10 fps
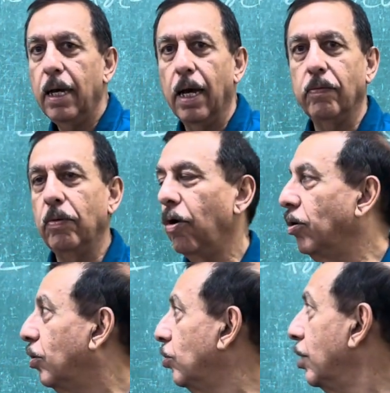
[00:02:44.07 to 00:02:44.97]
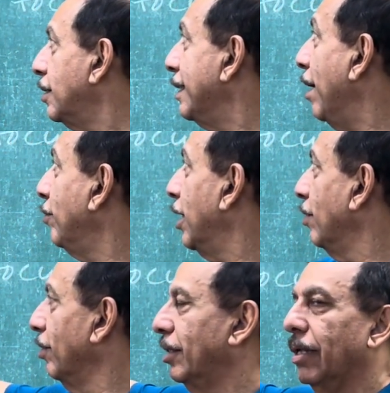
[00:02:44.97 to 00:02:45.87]
And we want to do the same
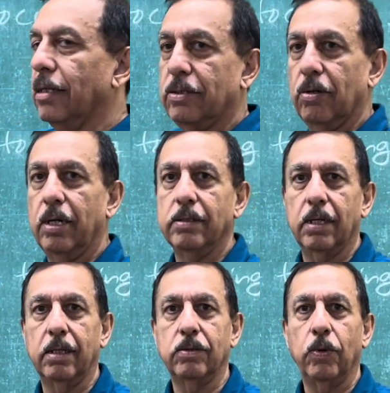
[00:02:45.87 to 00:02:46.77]
thing with null geodesics.